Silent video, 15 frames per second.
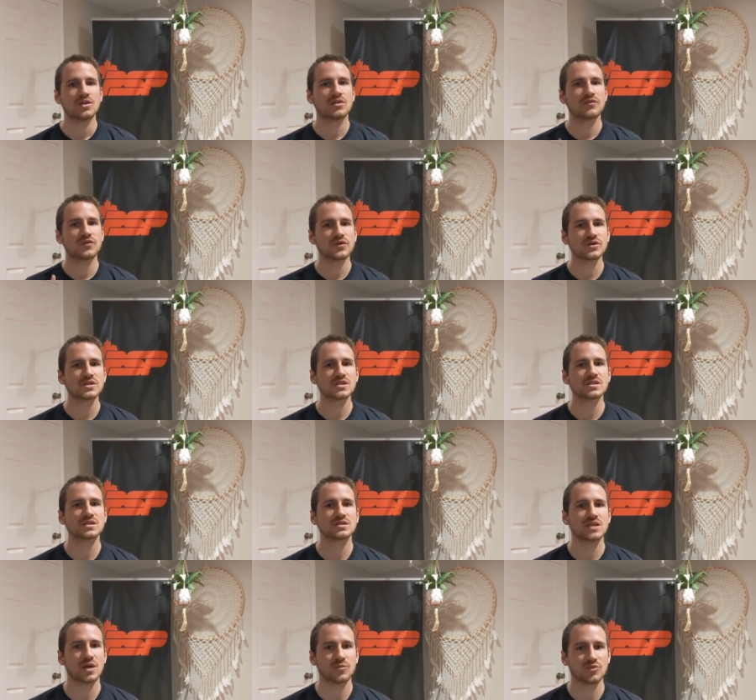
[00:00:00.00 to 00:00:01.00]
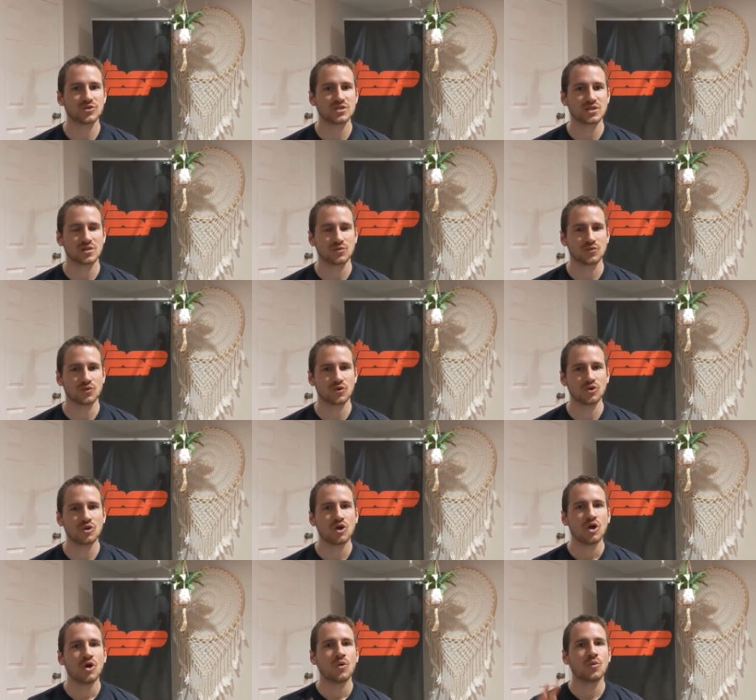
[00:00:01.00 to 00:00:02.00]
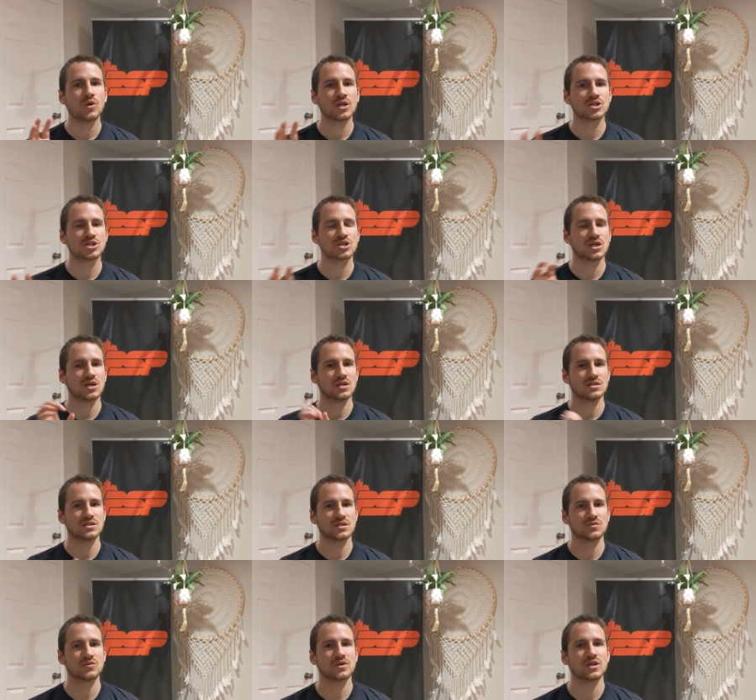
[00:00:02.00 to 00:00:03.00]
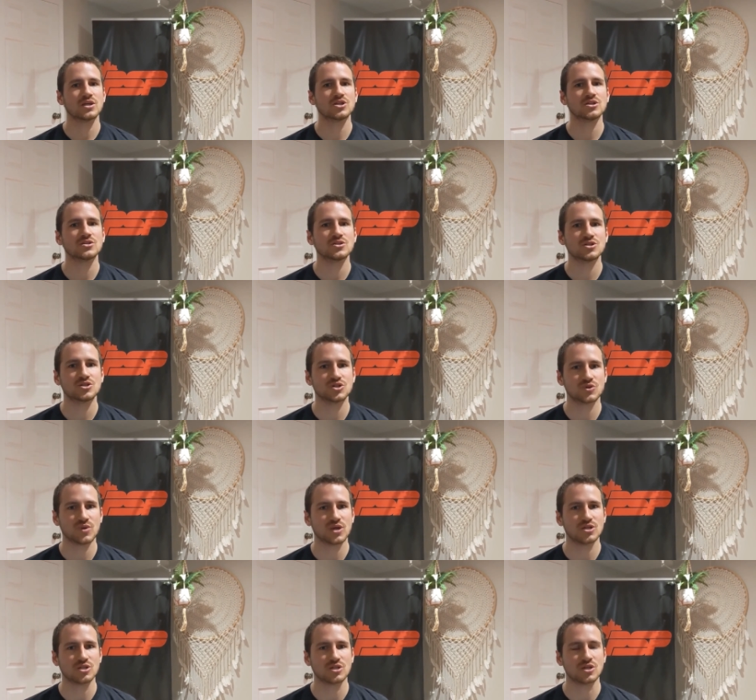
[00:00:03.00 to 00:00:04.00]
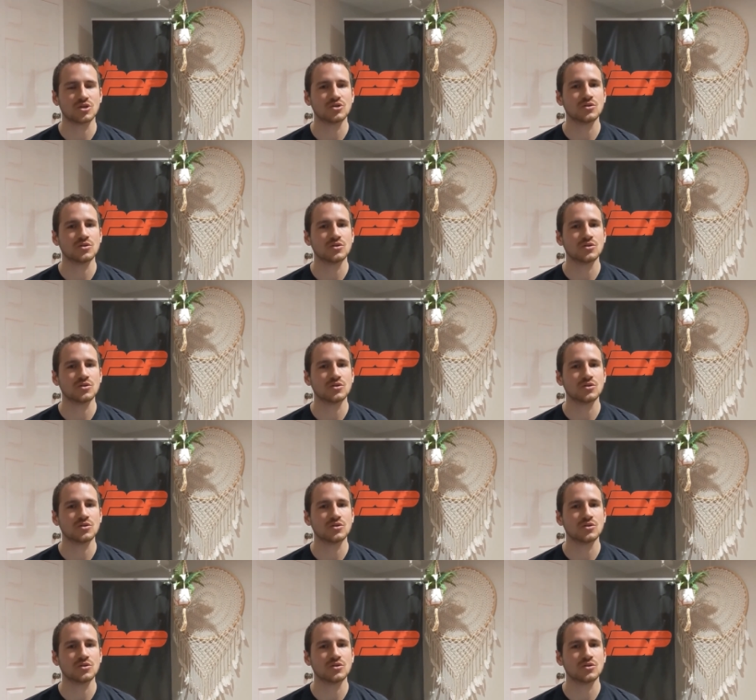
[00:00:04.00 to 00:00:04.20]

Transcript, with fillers: The first is the 10% rule, which is in relation to duration.